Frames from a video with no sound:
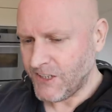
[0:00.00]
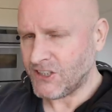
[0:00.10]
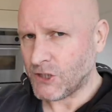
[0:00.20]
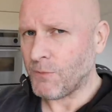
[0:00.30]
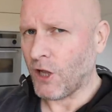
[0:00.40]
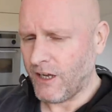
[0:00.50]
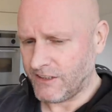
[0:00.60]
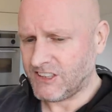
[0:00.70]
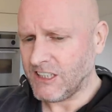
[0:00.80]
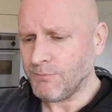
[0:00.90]

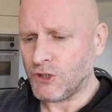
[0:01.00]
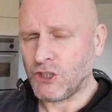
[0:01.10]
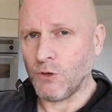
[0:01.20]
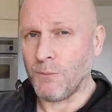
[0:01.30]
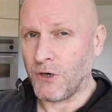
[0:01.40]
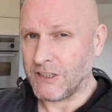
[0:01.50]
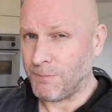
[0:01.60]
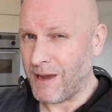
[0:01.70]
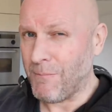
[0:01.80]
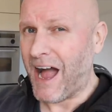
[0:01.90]
It says mature, but
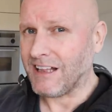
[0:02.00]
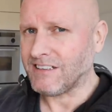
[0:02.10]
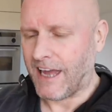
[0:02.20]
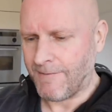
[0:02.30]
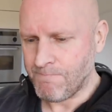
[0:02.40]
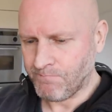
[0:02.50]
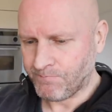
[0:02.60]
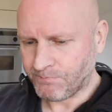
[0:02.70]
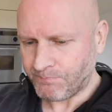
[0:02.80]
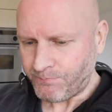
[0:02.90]
it's a bit milder.
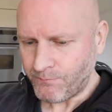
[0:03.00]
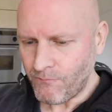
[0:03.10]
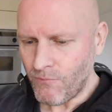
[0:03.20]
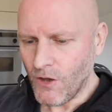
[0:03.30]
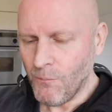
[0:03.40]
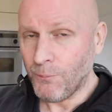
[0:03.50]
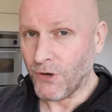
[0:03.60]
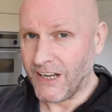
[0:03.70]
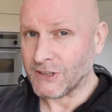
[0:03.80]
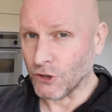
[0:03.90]

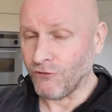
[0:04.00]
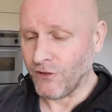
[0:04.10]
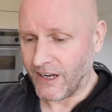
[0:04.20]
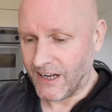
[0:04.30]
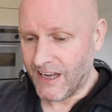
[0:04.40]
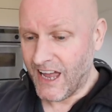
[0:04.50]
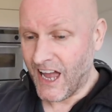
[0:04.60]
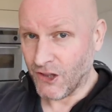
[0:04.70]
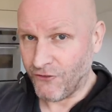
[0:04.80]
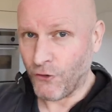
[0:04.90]
But it's lovely,
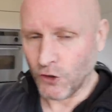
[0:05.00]
and they're